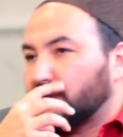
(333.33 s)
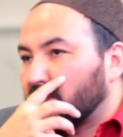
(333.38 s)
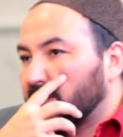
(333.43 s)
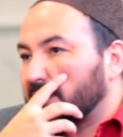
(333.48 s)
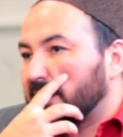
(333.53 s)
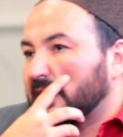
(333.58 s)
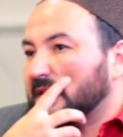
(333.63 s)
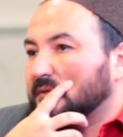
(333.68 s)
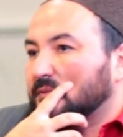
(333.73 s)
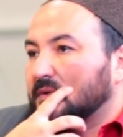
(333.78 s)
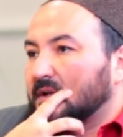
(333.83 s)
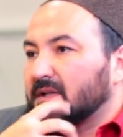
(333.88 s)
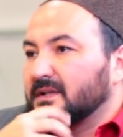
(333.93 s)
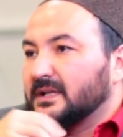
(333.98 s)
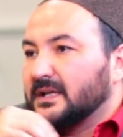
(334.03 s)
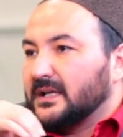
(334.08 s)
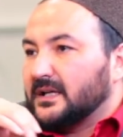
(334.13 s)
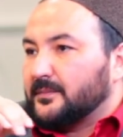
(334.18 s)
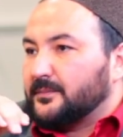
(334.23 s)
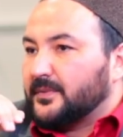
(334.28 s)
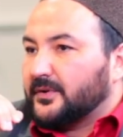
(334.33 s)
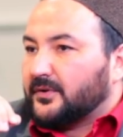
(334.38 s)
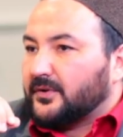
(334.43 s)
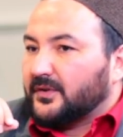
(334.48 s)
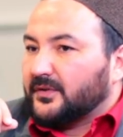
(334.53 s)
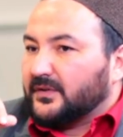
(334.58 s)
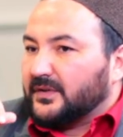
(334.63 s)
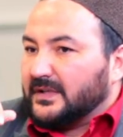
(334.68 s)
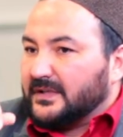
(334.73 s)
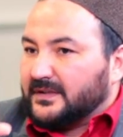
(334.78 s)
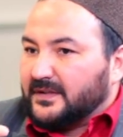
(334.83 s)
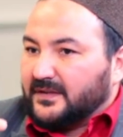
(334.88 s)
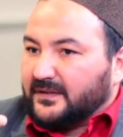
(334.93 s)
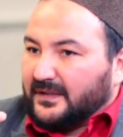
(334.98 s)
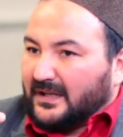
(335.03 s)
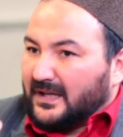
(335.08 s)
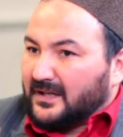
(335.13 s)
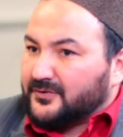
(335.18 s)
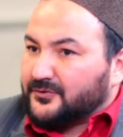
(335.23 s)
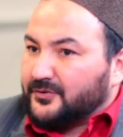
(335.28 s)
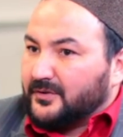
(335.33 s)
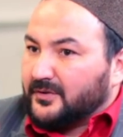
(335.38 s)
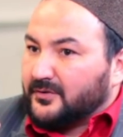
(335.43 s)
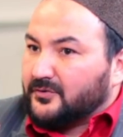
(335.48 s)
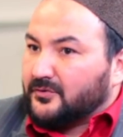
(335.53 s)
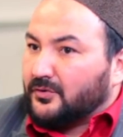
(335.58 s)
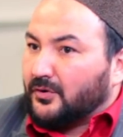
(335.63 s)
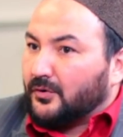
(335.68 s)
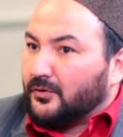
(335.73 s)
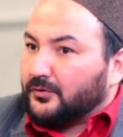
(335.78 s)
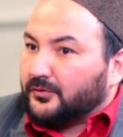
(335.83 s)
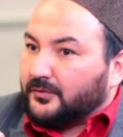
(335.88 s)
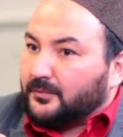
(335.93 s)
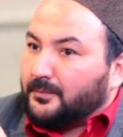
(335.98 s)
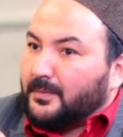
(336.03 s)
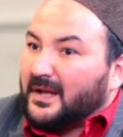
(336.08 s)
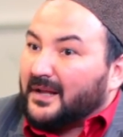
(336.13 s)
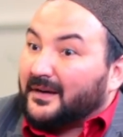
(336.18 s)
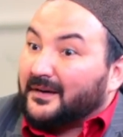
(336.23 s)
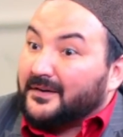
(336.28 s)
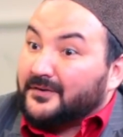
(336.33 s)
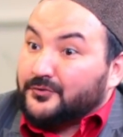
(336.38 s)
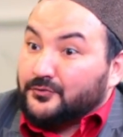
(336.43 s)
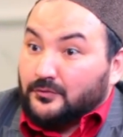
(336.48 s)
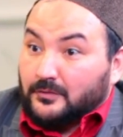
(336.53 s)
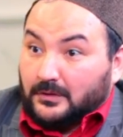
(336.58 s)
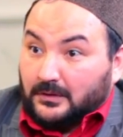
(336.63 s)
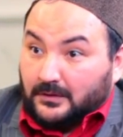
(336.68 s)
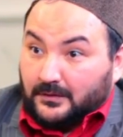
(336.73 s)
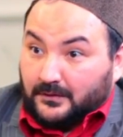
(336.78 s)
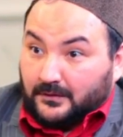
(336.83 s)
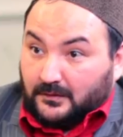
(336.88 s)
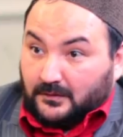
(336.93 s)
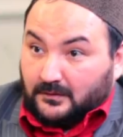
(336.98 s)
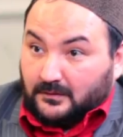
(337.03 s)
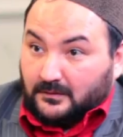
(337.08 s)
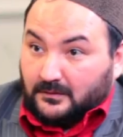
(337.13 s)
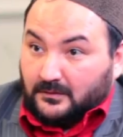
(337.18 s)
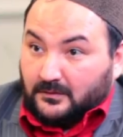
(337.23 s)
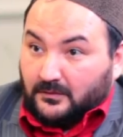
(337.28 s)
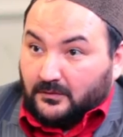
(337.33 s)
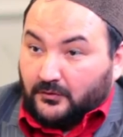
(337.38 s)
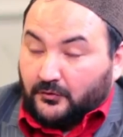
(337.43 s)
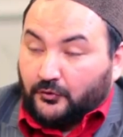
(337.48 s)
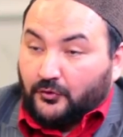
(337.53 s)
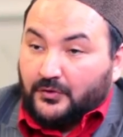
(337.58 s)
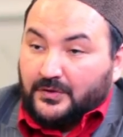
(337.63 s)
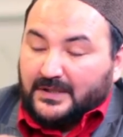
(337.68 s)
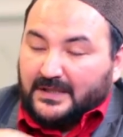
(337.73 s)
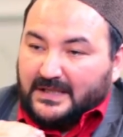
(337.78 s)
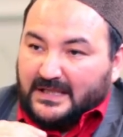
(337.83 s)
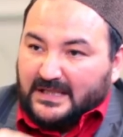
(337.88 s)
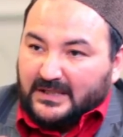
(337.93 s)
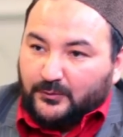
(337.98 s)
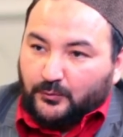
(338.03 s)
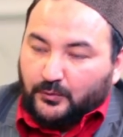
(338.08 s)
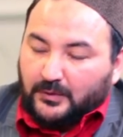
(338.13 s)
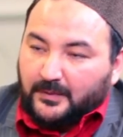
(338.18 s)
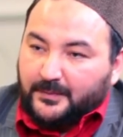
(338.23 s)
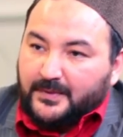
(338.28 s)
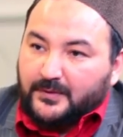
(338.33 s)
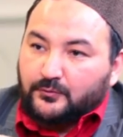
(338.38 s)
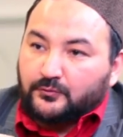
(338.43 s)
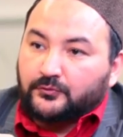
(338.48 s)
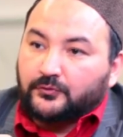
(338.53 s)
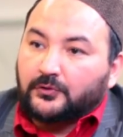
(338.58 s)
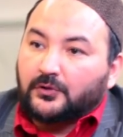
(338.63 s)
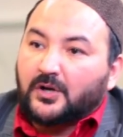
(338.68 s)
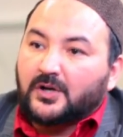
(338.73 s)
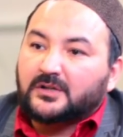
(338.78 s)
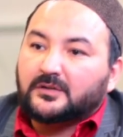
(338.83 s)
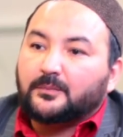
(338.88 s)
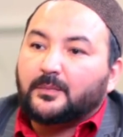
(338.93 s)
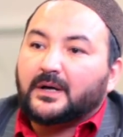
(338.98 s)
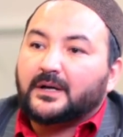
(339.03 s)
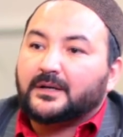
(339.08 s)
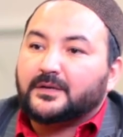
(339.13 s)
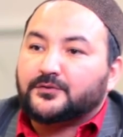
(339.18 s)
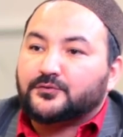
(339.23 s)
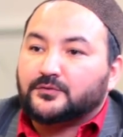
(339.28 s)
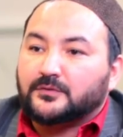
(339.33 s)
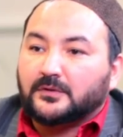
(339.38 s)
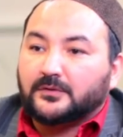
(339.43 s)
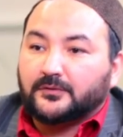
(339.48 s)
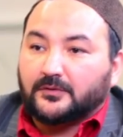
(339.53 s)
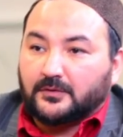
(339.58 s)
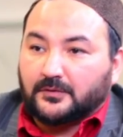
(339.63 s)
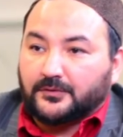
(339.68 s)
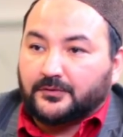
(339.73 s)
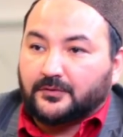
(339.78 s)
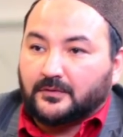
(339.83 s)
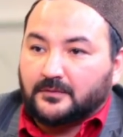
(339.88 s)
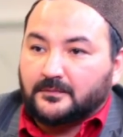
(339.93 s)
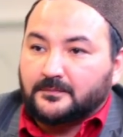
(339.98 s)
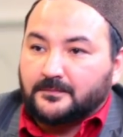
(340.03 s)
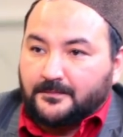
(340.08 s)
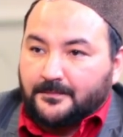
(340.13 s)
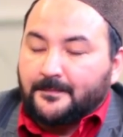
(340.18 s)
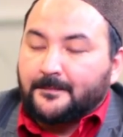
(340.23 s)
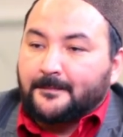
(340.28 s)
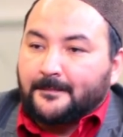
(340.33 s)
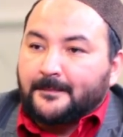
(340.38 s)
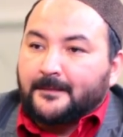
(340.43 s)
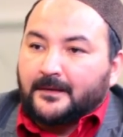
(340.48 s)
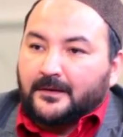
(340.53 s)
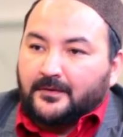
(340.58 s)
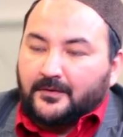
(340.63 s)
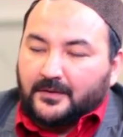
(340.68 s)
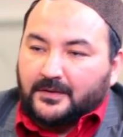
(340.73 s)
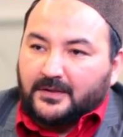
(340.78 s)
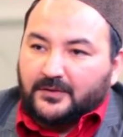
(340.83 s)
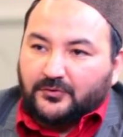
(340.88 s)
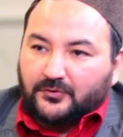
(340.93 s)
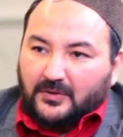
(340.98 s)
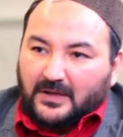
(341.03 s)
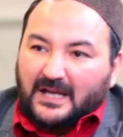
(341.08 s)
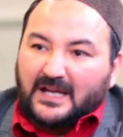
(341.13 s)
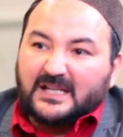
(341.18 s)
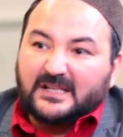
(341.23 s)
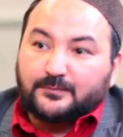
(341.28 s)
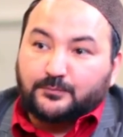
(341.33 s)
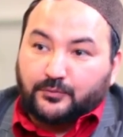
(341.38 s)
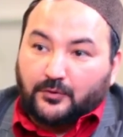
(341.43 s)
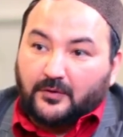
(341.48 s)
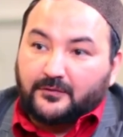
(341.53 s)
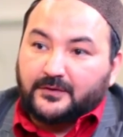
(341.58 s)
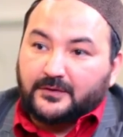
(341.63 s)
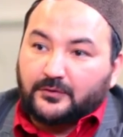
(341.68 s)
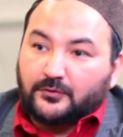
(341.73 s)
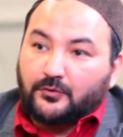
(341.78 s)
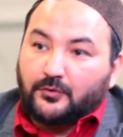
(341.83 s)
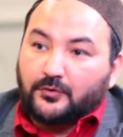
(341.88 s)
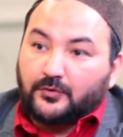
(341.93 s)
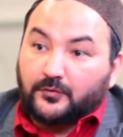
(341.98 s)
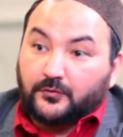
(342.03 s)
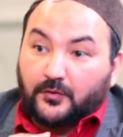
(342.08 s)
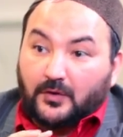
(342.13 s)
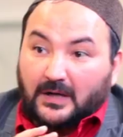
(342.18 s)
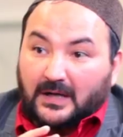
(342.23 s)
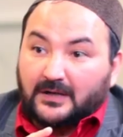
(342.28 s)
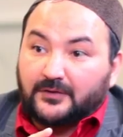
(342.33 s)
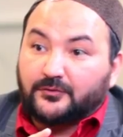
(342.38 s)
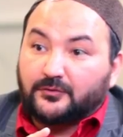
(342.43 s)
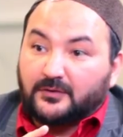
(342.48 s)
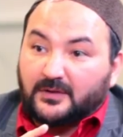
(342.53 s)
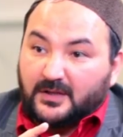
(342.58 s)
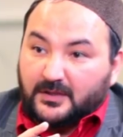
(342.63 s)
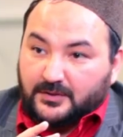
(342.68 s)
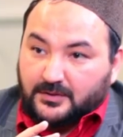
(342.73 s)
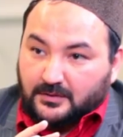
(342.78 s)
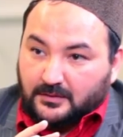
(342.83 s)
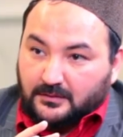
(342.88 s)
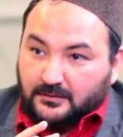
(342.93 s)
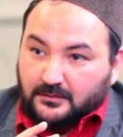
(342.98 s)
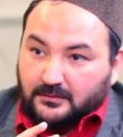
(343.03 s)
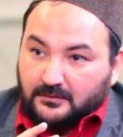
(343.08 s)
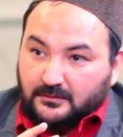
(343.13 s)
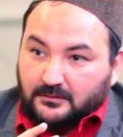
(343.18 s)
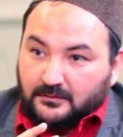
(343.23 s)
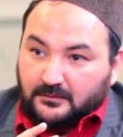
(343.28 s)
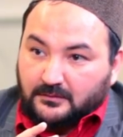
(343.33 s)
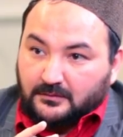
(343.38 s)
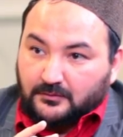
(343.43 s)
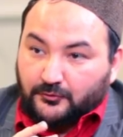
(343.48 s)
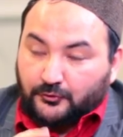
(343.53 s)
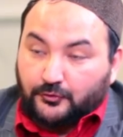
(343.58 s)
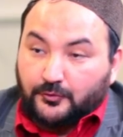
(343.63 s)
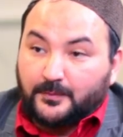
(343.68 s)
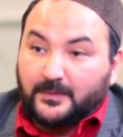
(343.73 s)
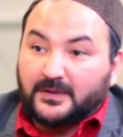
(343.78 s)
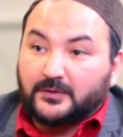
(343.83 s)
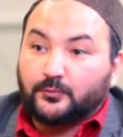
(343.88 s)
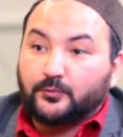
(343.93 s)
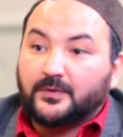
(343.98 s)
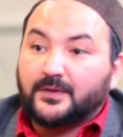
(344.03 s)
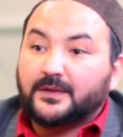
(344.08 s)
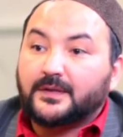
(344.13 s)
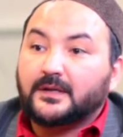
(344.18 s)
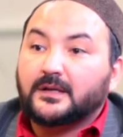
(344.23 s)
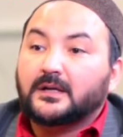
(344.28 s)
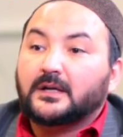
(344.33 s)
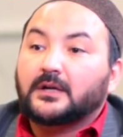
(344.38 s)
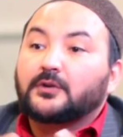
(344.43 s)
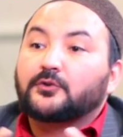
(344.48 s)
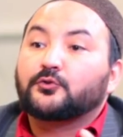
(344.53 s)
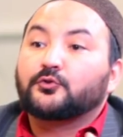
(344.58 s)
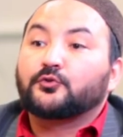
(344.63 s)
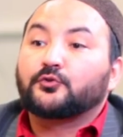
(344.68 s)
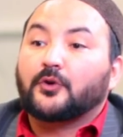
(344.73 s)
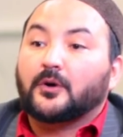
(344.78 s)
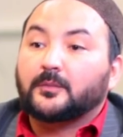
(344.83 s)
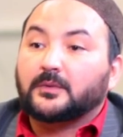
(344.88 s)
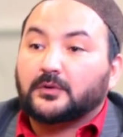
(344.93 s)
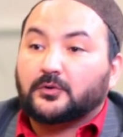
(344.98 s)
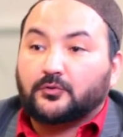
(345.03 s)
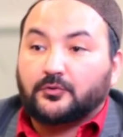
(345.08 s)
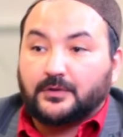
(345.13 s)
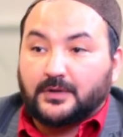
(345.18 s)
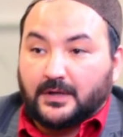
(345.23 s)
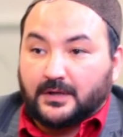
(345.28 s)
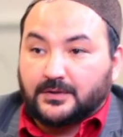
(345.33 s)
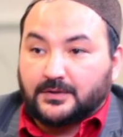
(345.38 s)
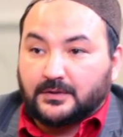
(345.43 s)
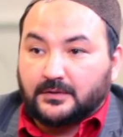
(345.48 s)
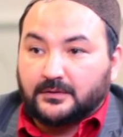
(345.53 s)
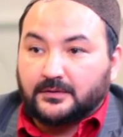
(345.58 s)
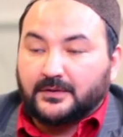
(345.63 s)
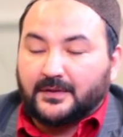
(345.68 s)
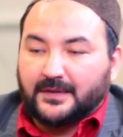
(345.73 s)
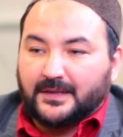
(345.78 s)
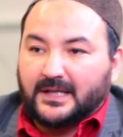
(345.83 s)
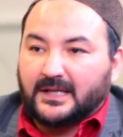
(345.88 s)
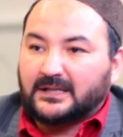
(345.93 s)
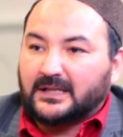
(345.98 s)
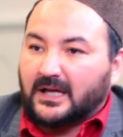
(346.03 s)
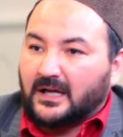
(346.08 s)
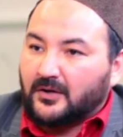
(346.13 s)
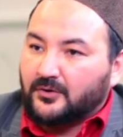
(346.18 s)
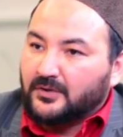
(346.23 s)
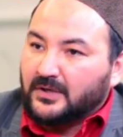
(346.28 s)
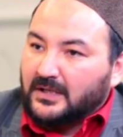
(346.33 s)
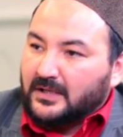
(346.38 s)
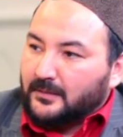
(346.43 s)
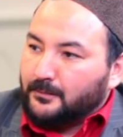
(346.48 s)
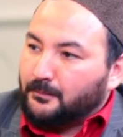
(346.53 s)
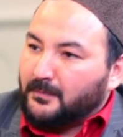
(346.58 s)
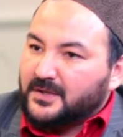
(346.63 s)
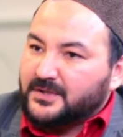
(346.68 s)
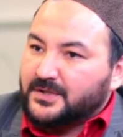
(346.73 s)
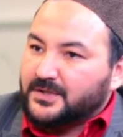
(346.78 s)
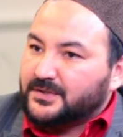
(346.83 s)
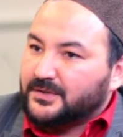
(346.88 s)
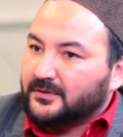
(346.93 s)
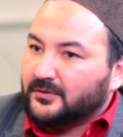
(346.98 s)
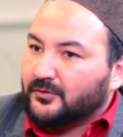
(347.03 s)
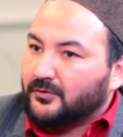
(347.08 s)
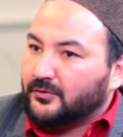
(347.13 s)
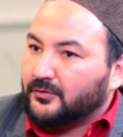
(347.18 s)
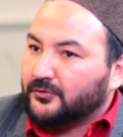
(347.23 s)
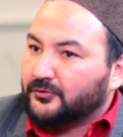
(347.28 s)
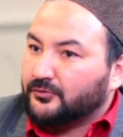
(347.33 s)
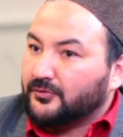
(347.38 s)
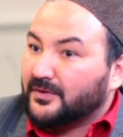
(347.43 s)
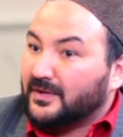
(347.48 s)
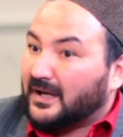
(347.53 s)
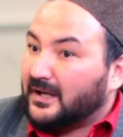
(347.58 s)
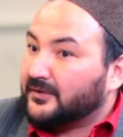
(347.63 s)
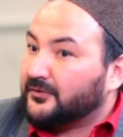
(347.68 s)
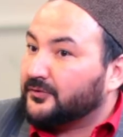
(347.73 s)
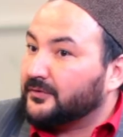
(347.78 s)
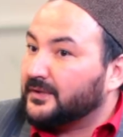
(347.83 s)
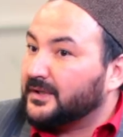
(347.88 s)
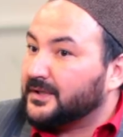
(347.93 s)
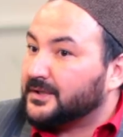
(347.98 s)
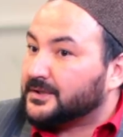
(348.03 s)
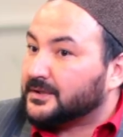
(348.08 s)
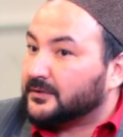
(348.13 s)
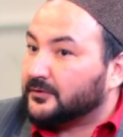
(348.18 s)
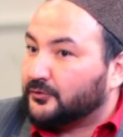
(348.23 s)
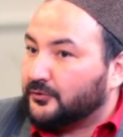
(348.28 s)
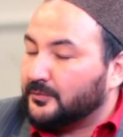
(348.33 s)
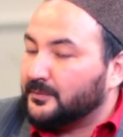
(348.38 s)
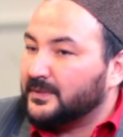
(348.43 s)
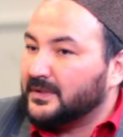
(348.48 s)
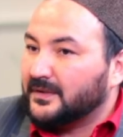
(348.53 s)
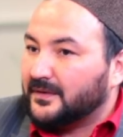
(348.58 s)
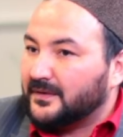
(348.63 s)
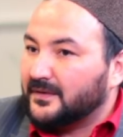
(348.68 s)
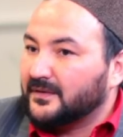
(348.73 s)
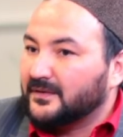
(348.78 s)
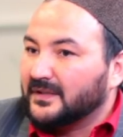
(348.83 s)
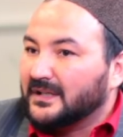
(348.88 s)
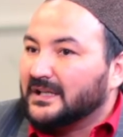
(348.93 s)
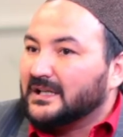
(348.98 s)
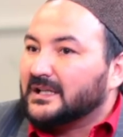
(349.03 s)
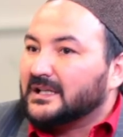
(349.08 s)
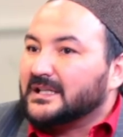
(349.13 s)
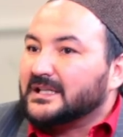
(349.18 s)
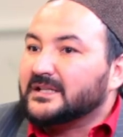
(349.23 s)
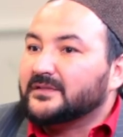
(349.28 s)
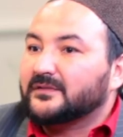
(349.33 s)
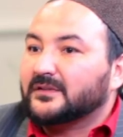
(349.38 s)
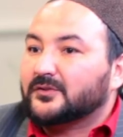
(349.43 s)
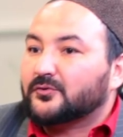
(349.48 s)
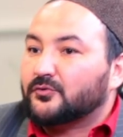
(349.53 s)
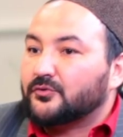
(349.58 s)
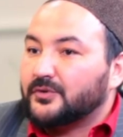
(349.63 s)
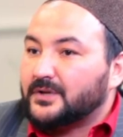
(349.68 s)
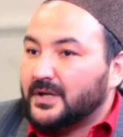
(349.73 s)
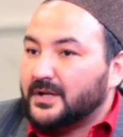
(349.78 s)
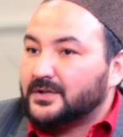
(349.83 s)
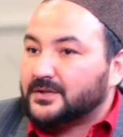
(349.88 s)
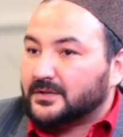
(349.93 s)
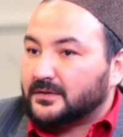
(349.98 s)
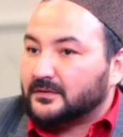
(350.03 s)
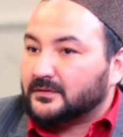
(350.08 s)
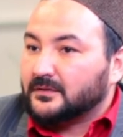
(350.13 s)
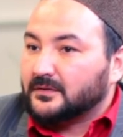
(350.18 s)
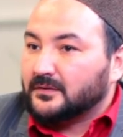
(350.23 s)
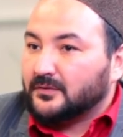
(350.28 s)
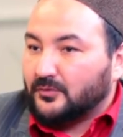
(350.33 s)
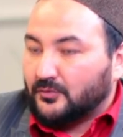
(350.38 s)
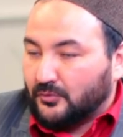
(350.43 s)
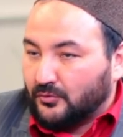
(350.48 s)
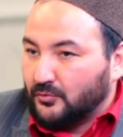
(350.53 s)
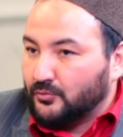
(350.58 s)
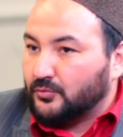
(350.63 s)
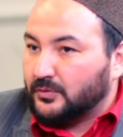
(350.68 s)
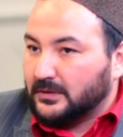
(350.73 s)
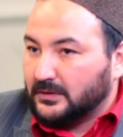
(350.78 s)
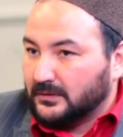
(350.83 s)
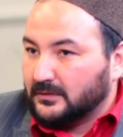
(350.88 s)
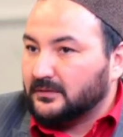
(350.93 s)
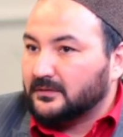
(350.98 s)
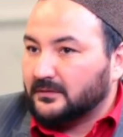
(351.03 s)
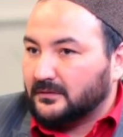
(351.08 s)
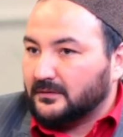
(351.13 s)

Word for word: for that one, because it is actually caused by rituals. So mm -hmm. it will be unlocked by rituals also. Okay, so as prophet goes for isolation mm -hmm. to meet with the noble creation, that's how magician goes to the isolation to meet this evil creation who will